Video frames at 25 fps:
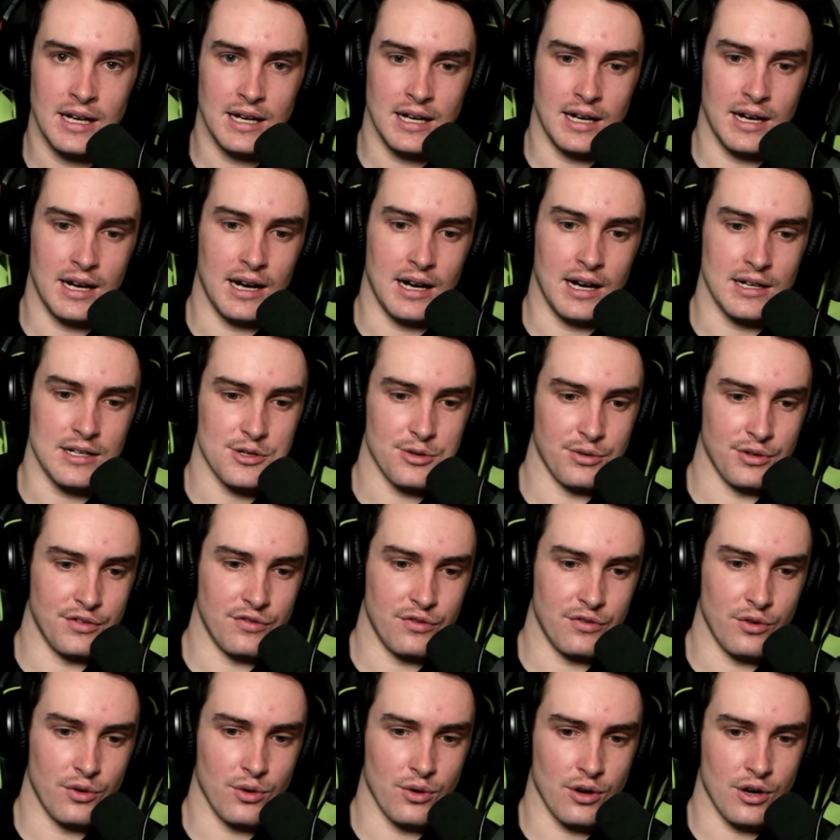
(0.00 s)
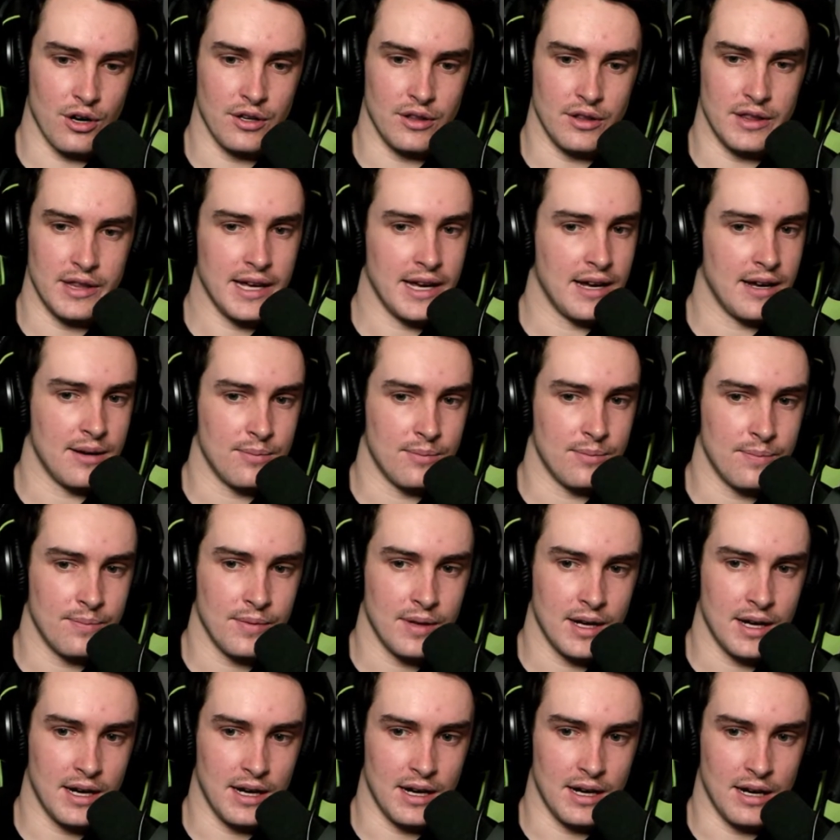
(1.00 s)
So we 4-0'd them.
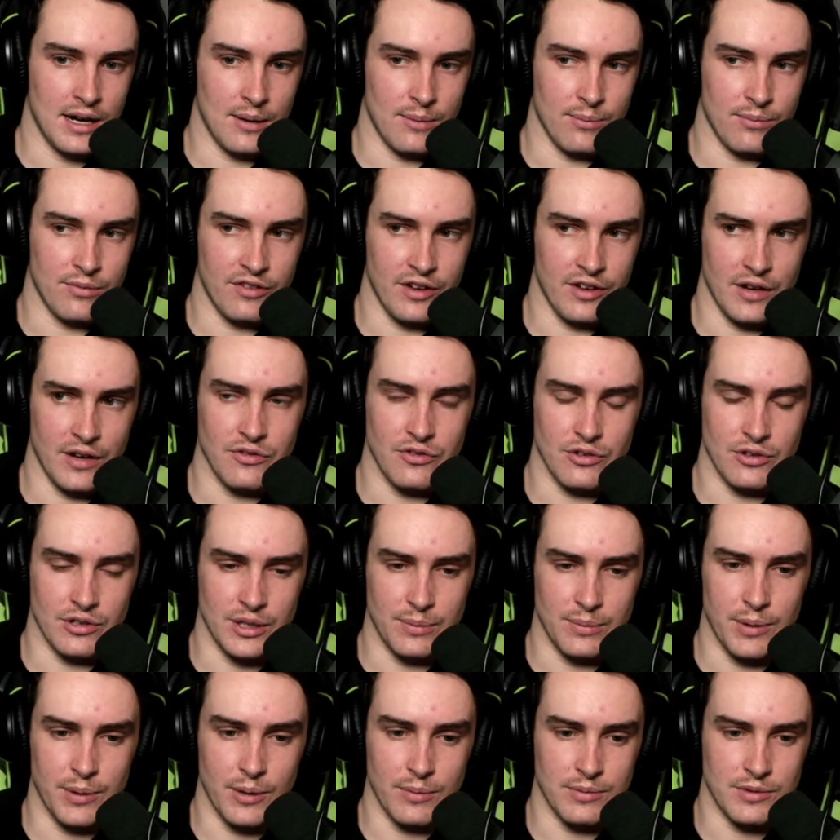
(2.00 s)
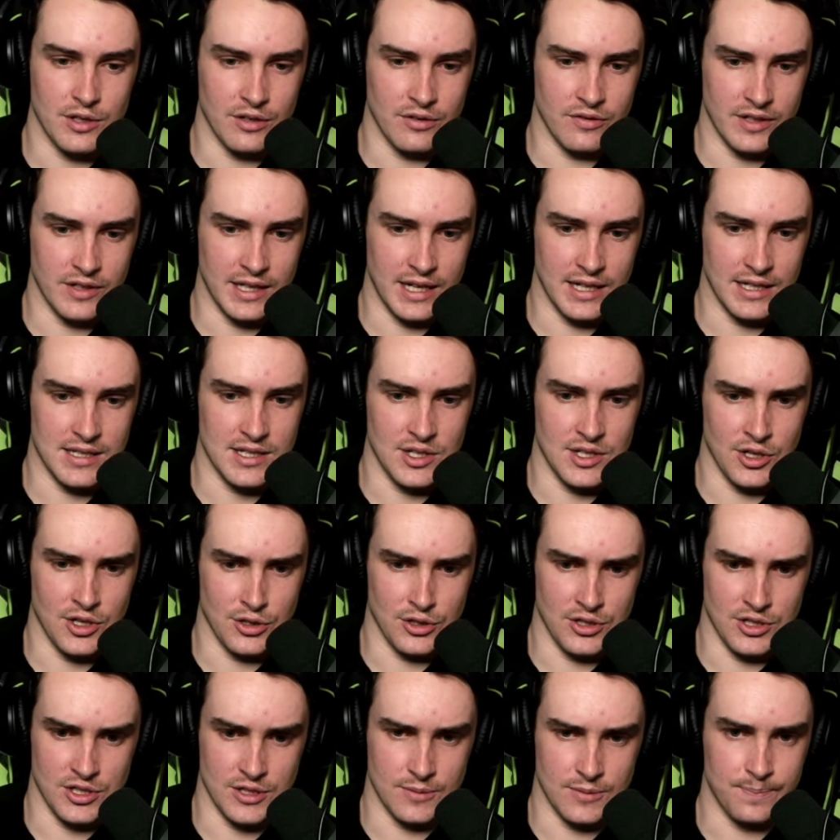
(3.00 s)
Fever really popped off in that
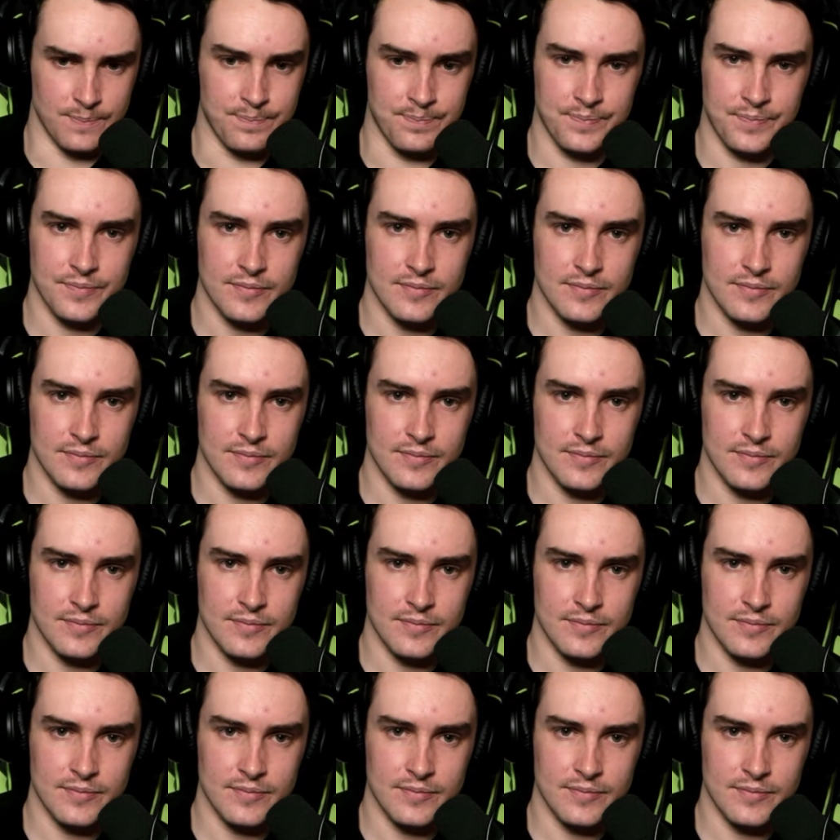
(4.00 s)
series, and